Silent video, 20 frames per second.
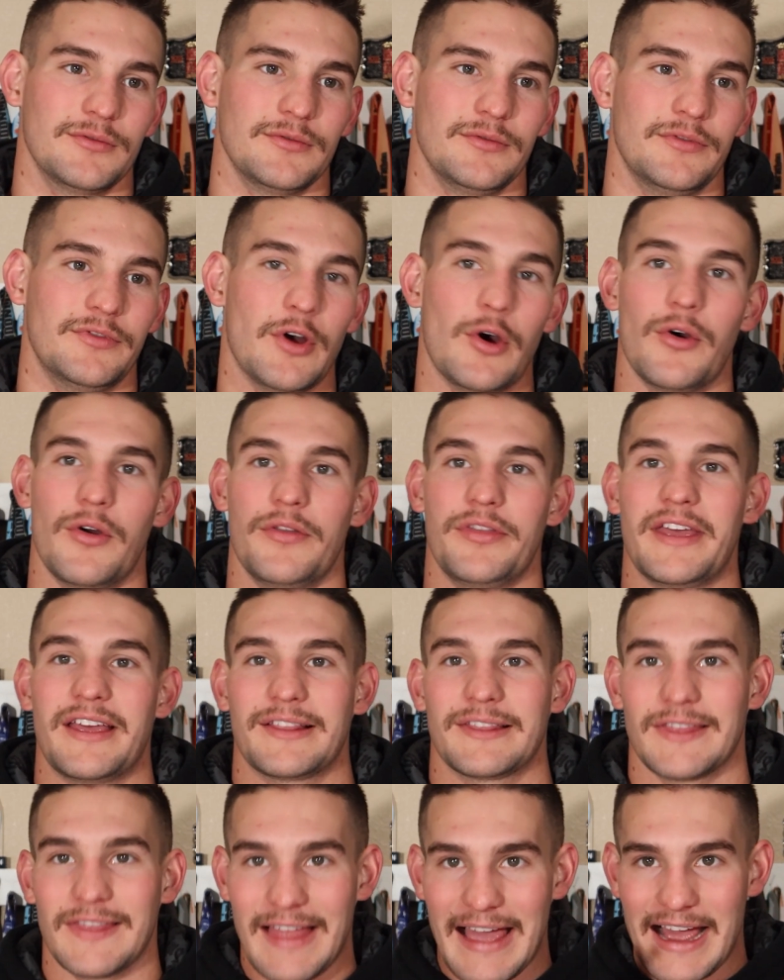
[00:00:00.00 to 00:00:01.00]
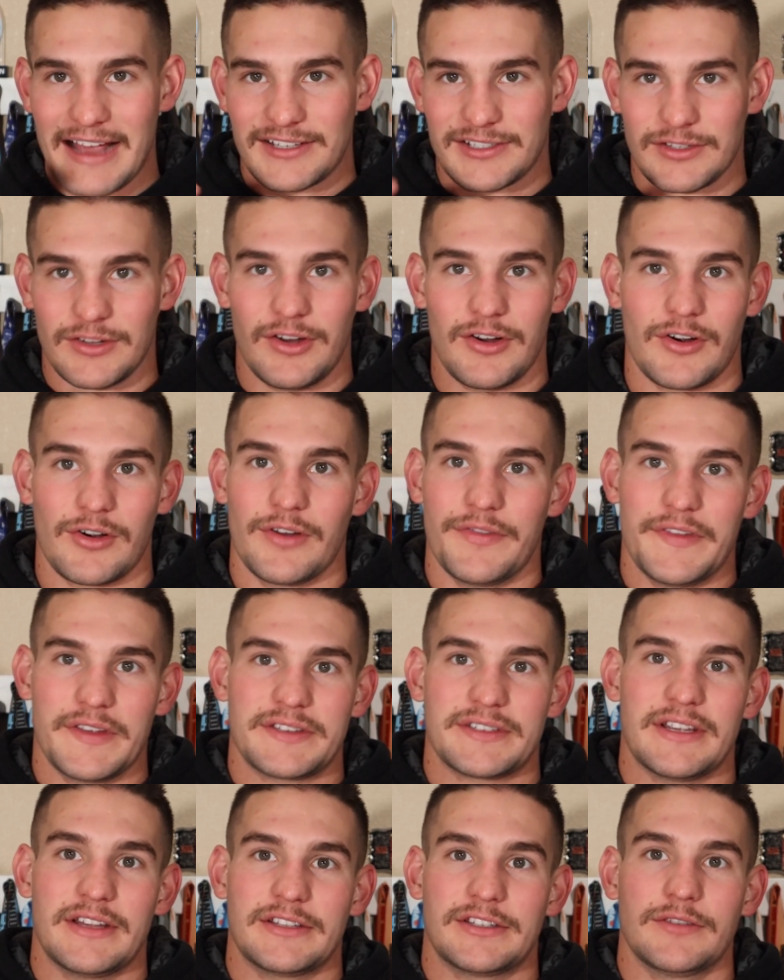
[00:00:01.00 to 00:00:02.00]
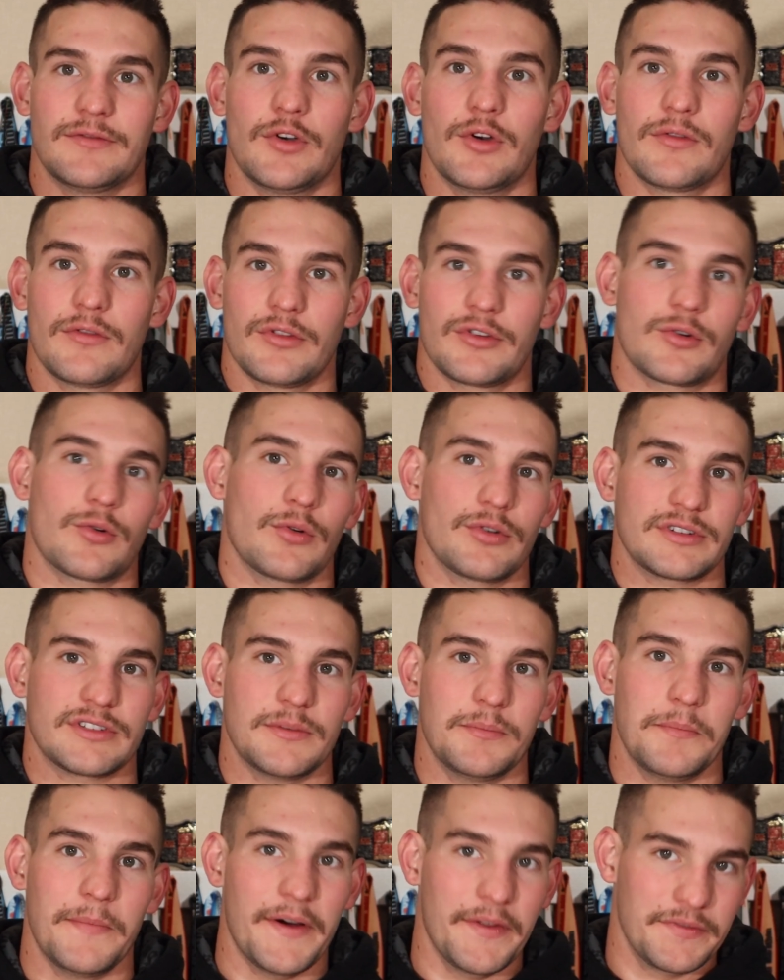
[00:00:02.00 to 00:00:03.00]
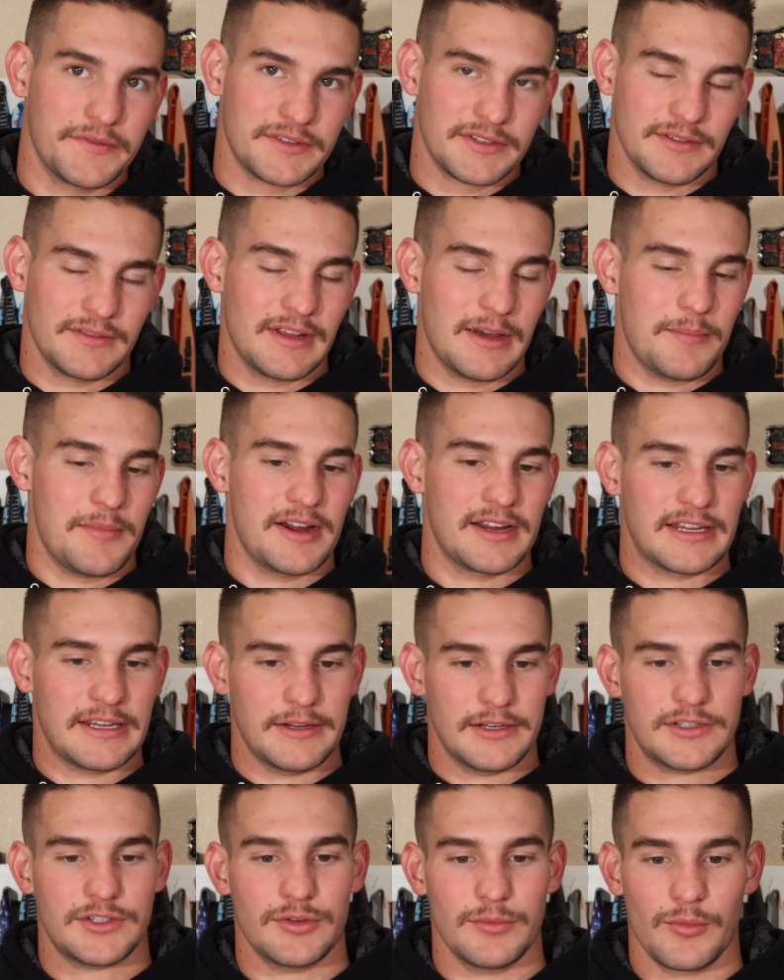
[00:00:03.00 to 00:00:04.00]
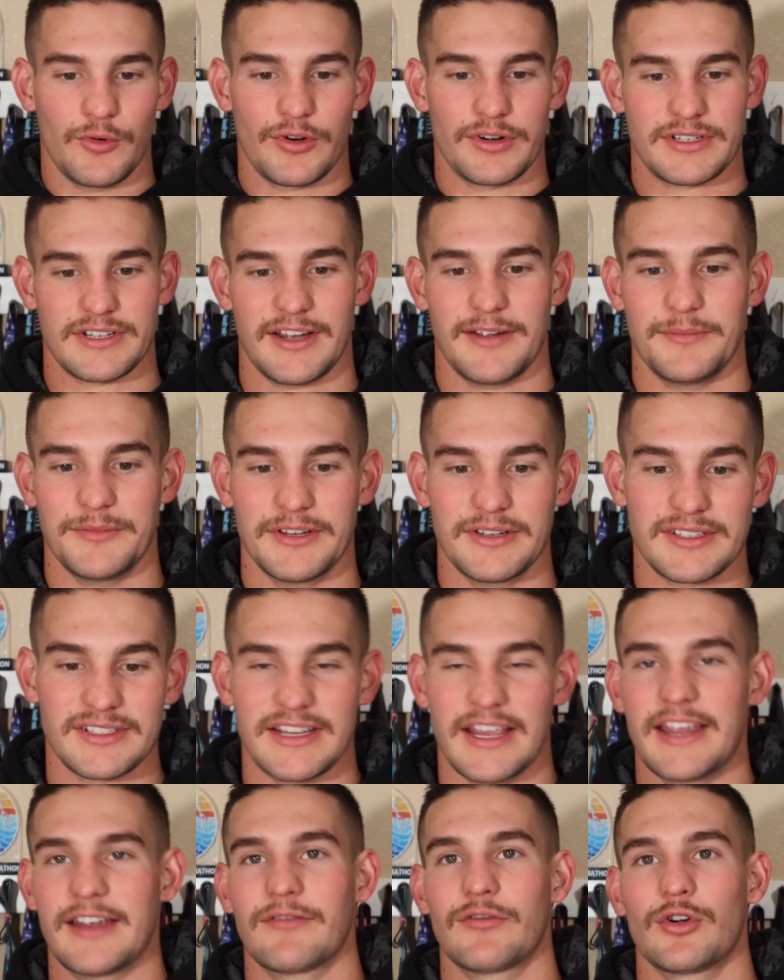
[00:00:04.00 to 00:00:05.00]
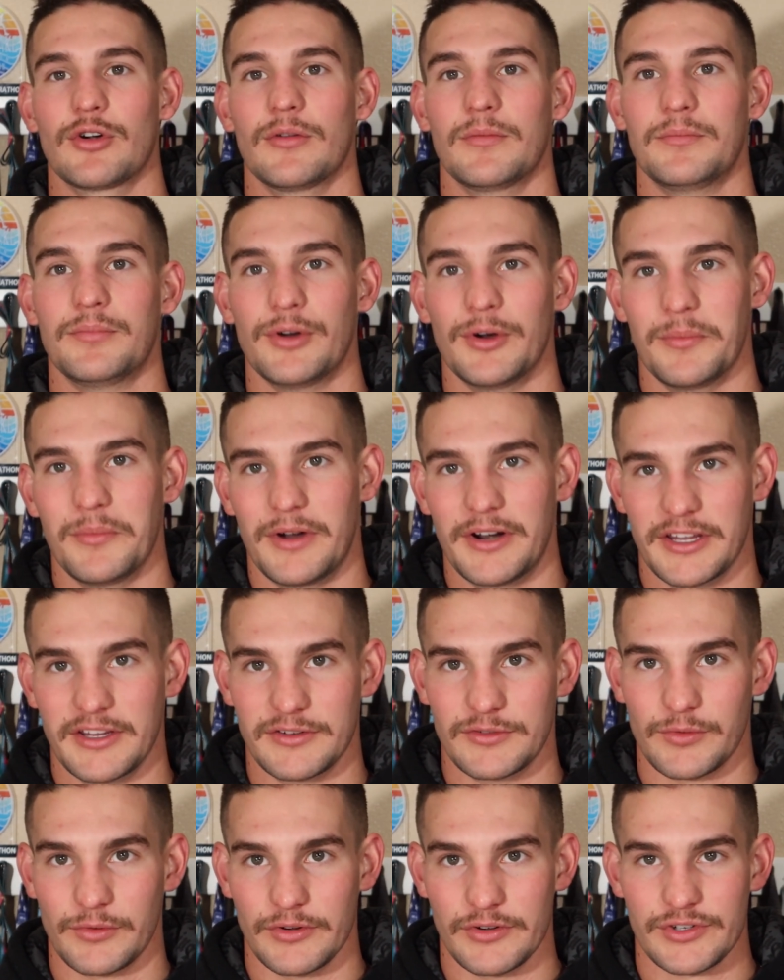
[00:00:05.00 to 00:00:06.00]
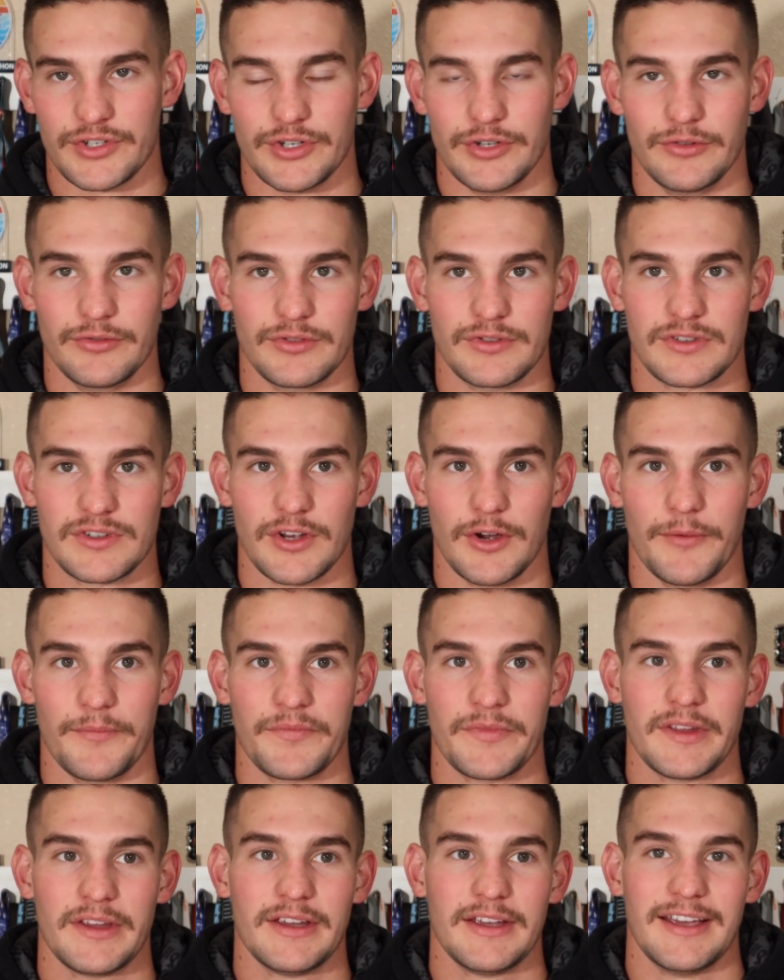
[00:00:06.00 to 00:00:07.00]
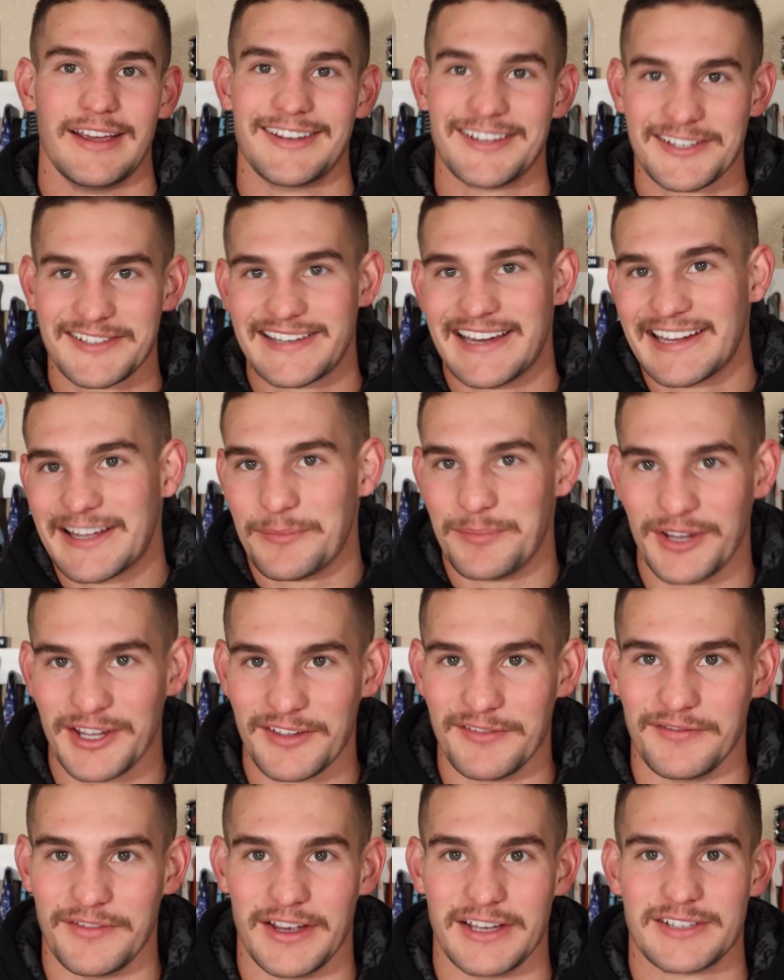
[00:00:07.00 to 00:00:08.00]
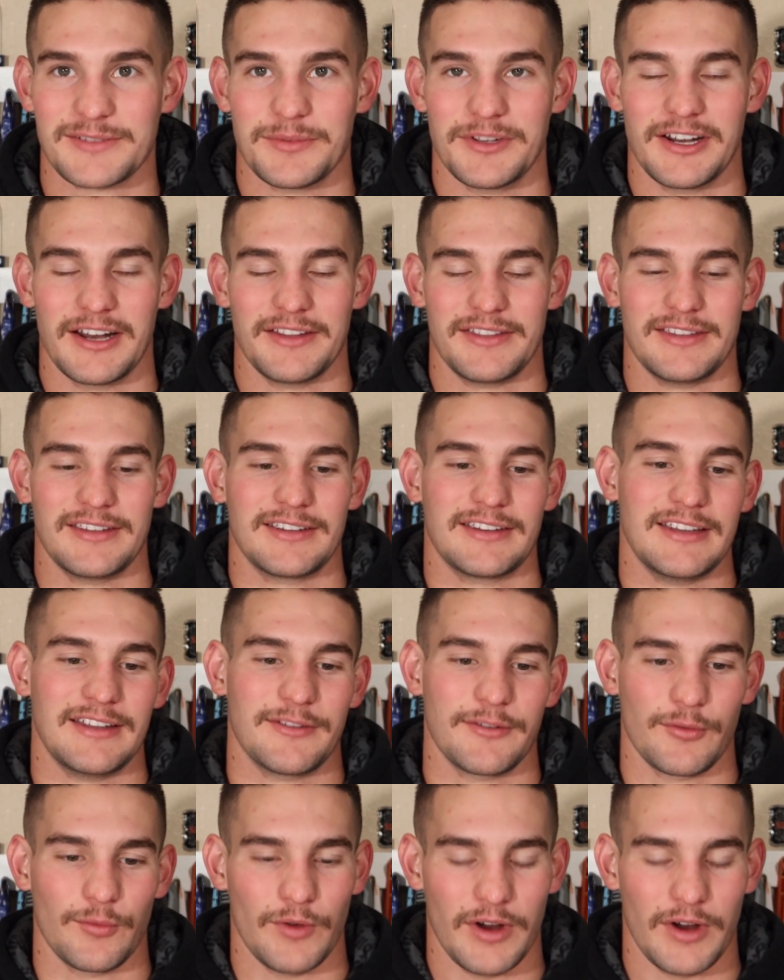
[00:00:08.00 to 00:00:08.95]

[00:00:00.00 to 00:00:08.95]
though they last longer in the sense of over the course of months, and that might get you more time to save or put money towards shoes. So it does take a big investment. I think either